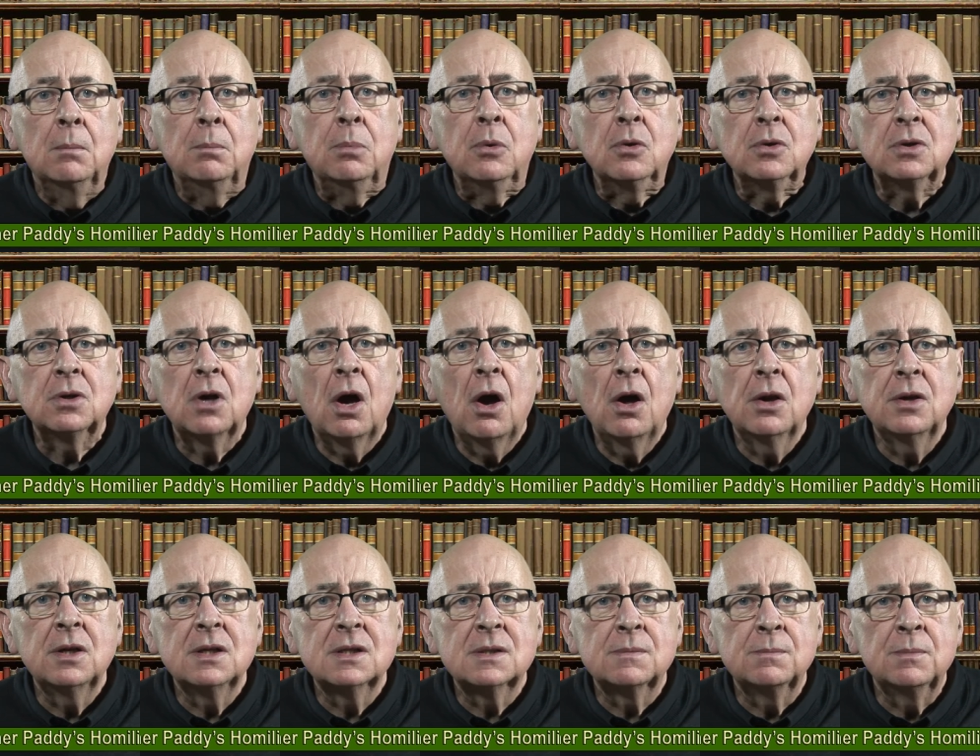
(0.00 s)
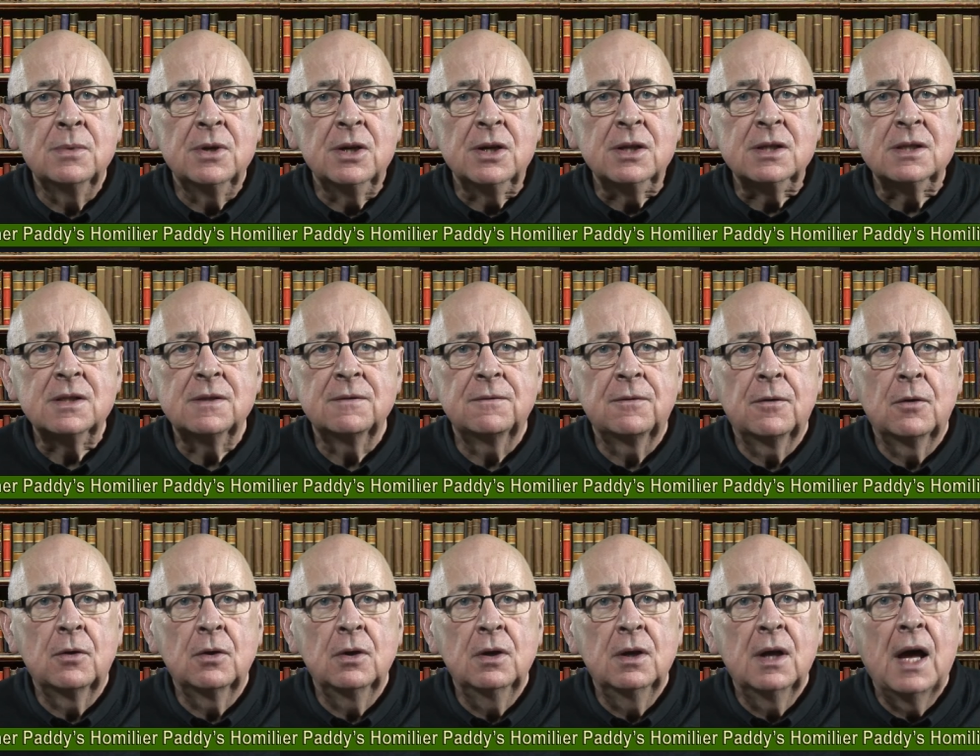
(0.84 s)
But God is
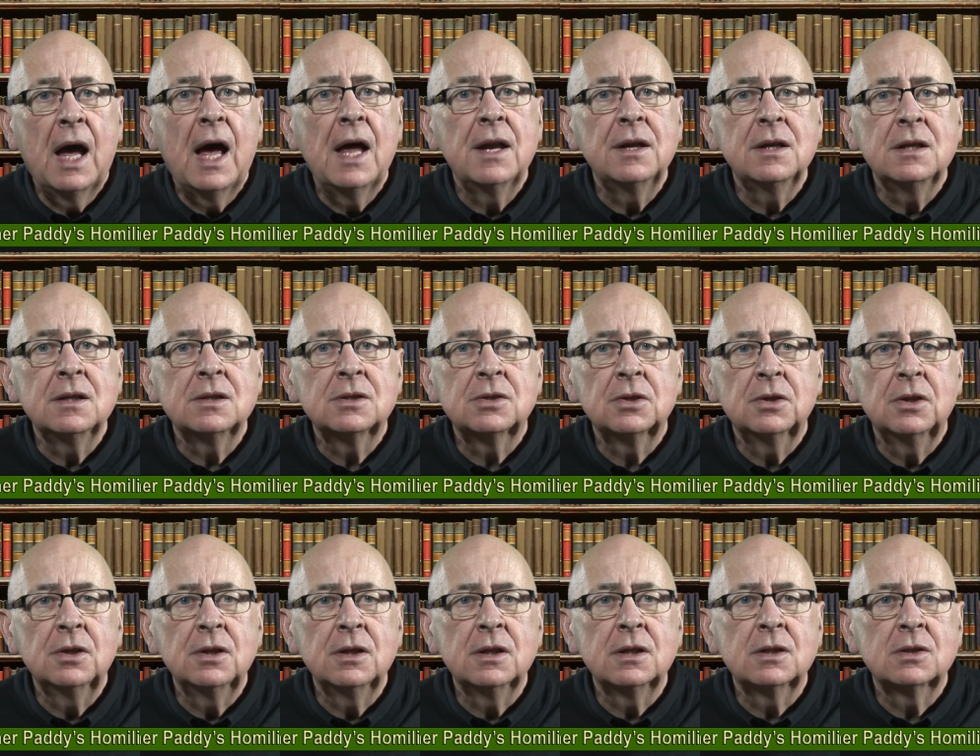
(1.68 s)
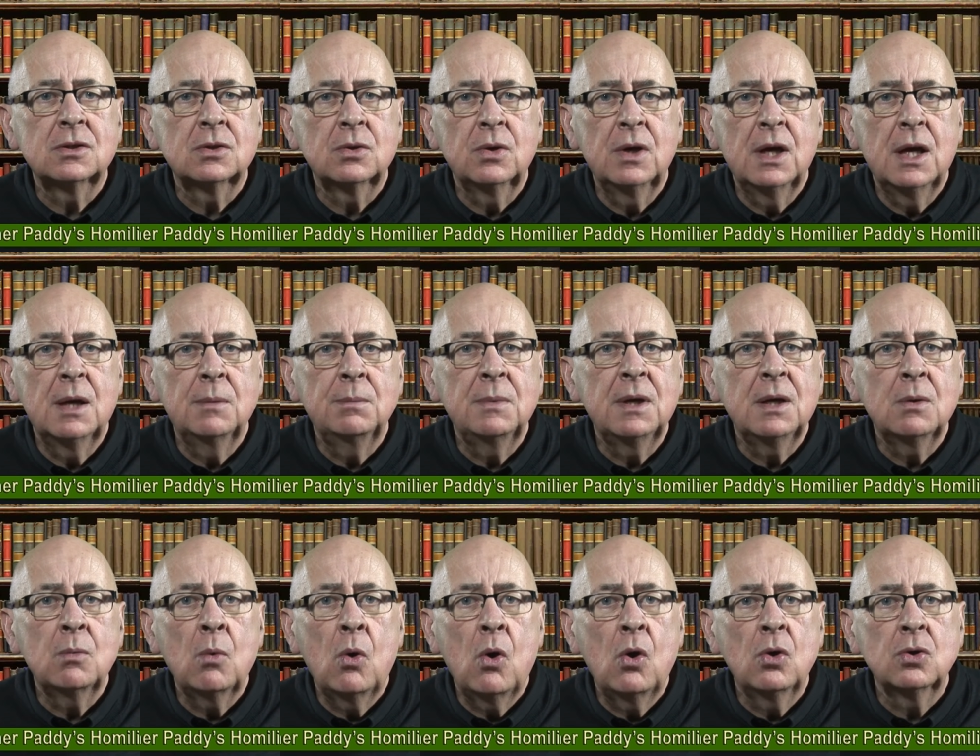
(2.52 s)
merciful, and in turning to him,
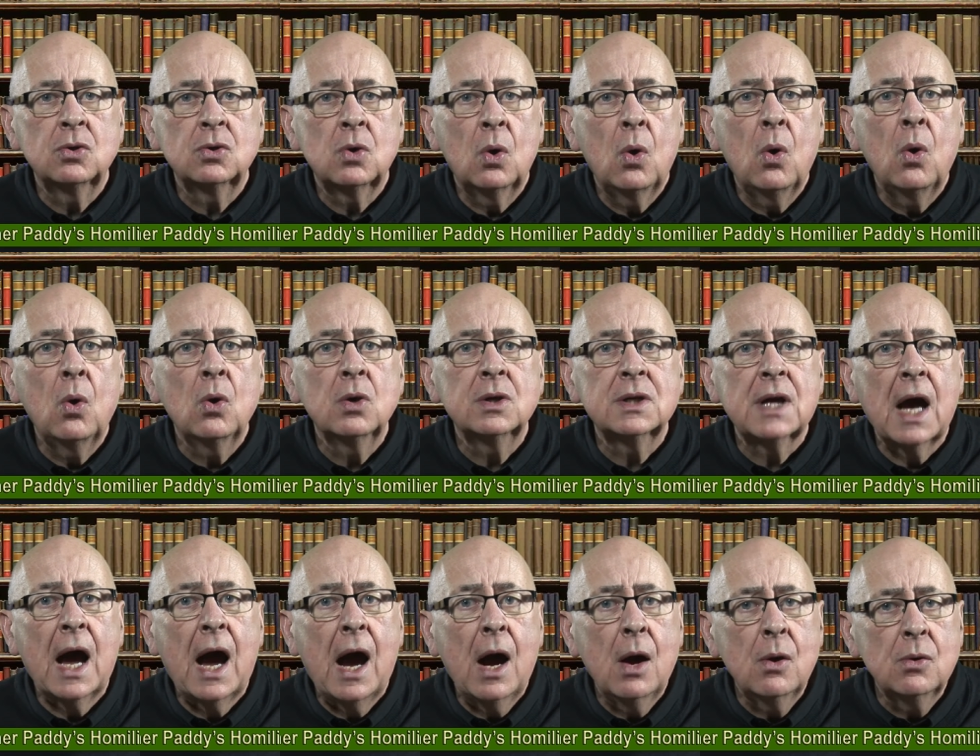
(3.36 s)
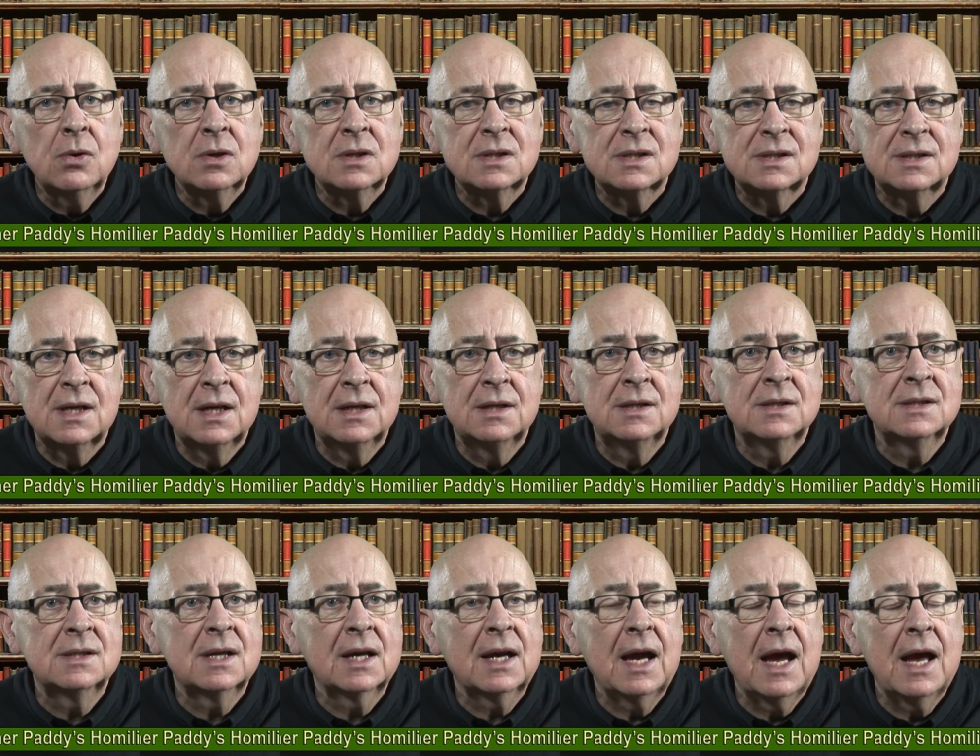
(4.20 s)
he won't hold our
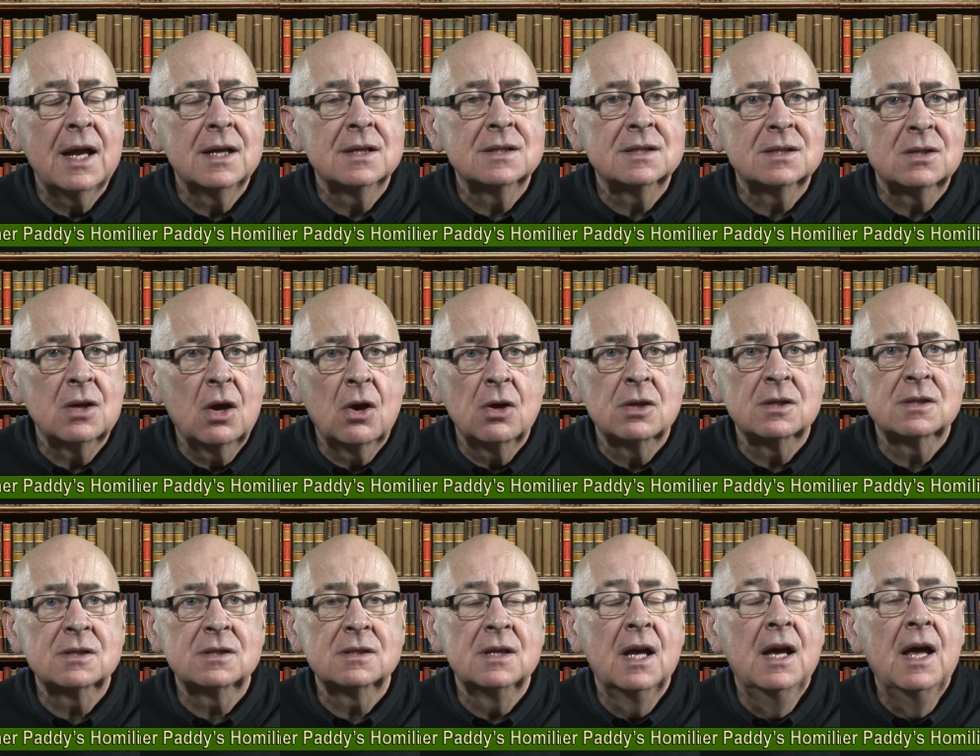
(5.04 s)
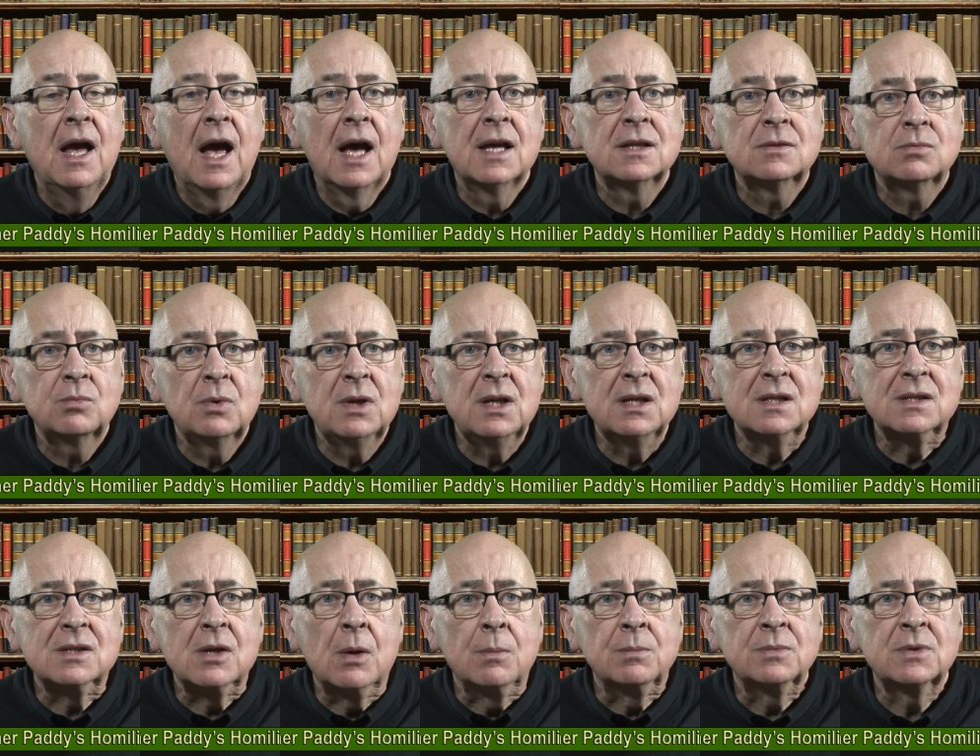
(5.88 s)
sins against us, as we
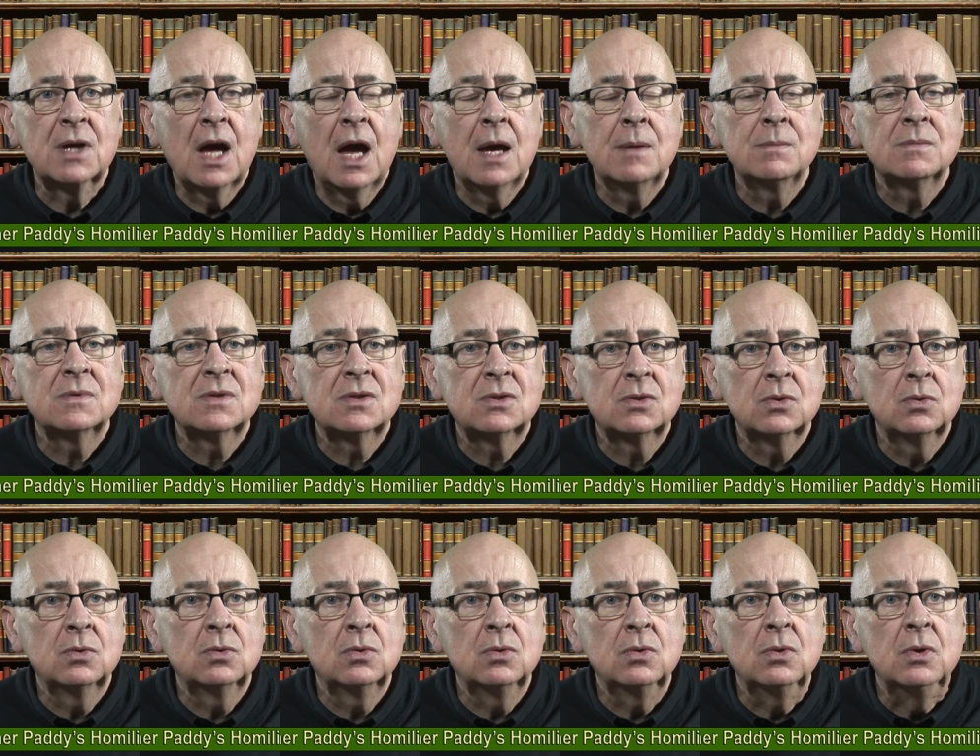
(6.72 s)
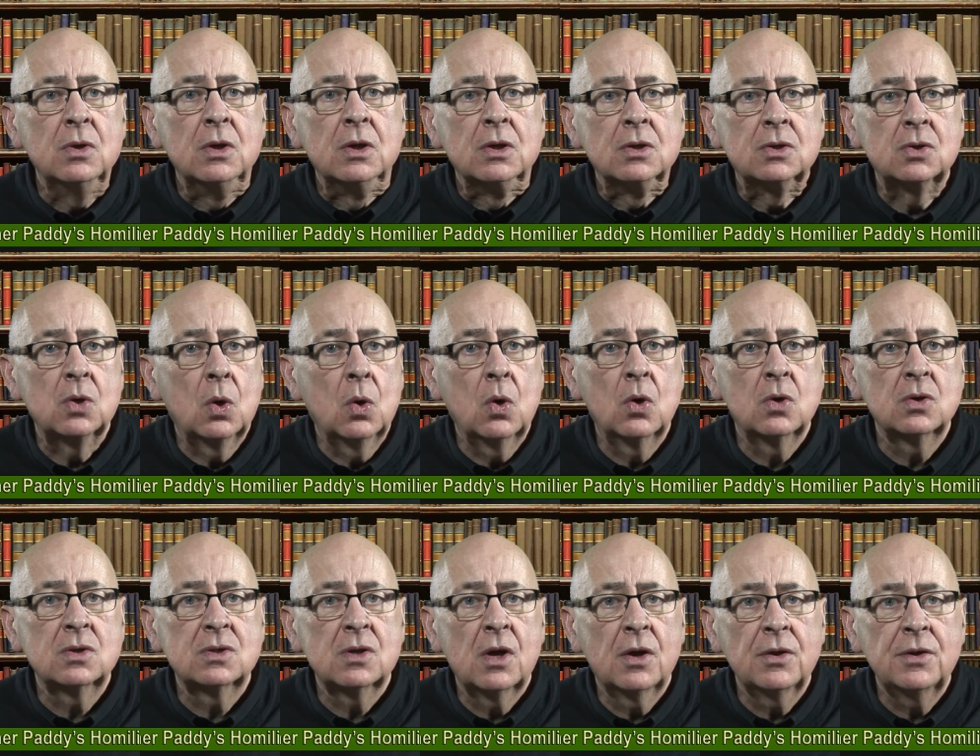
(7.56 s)
sometimes do
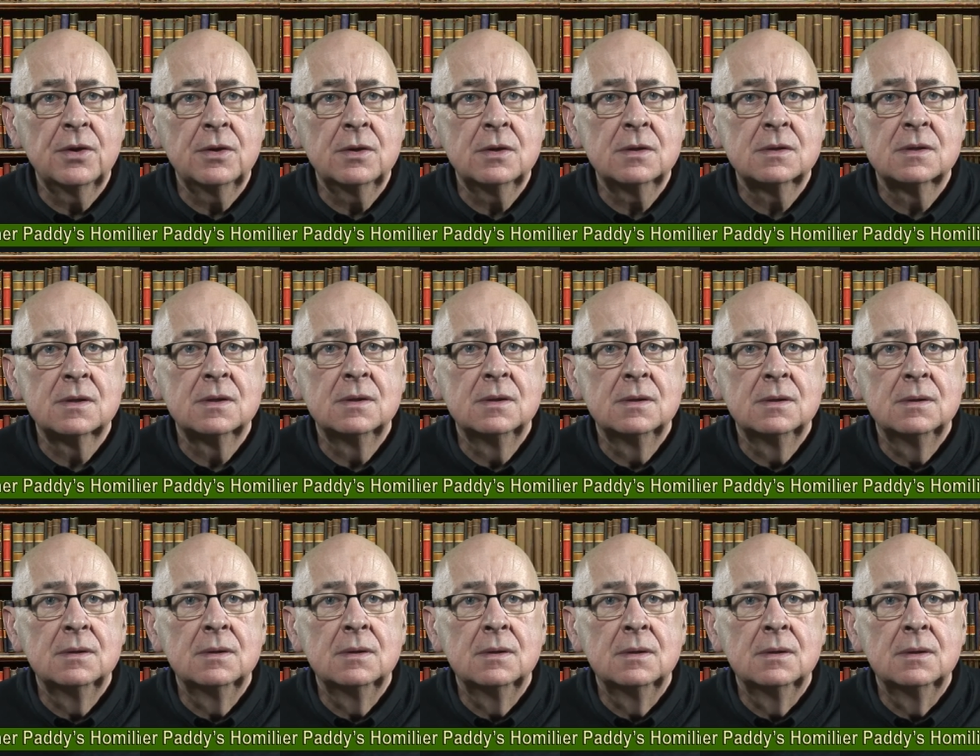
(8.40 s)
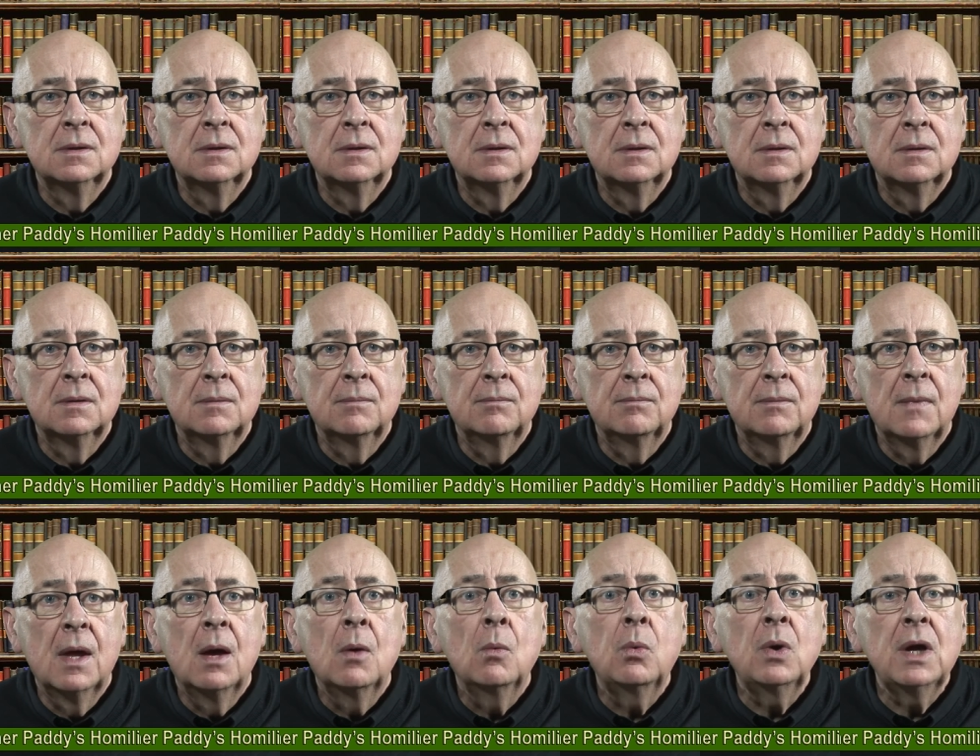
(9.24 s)
towards others.
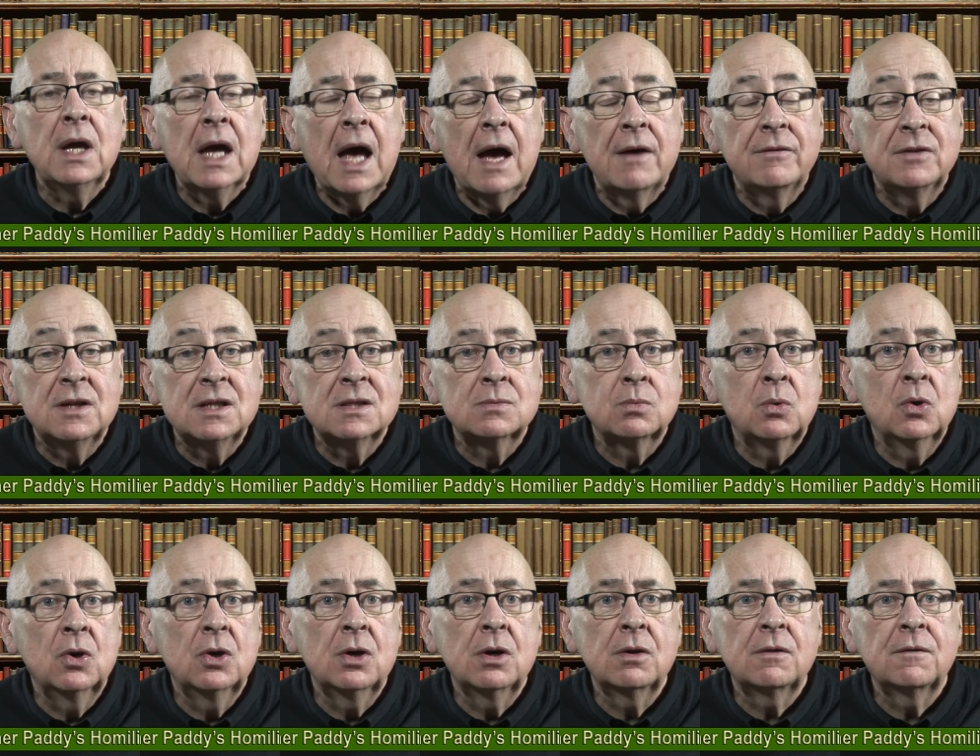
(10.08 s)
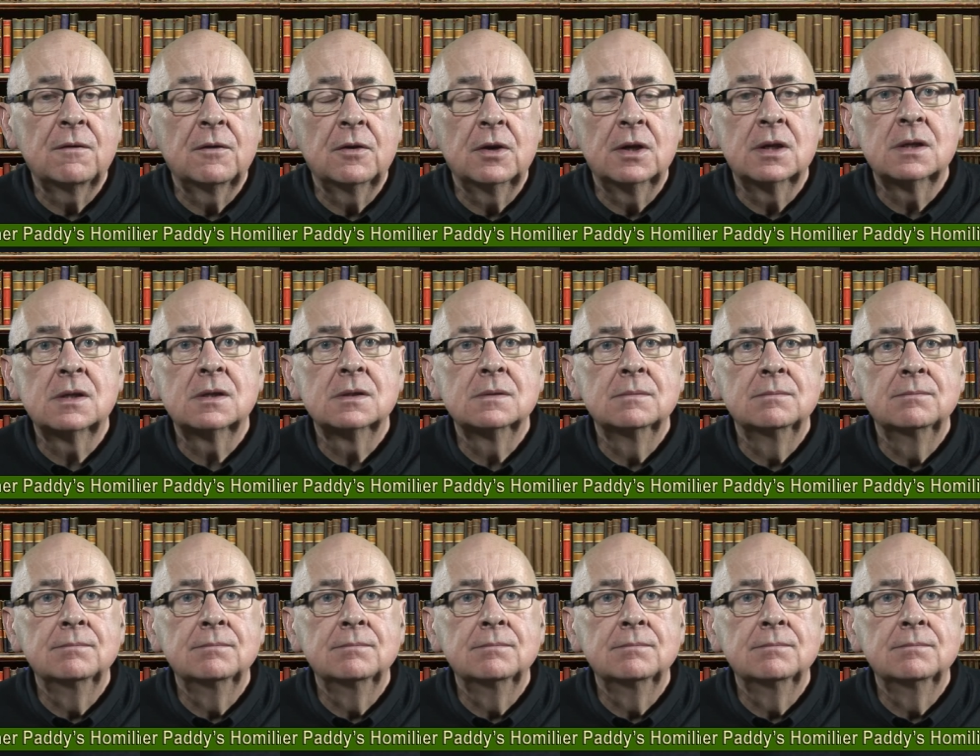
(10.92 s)
We have his word for it.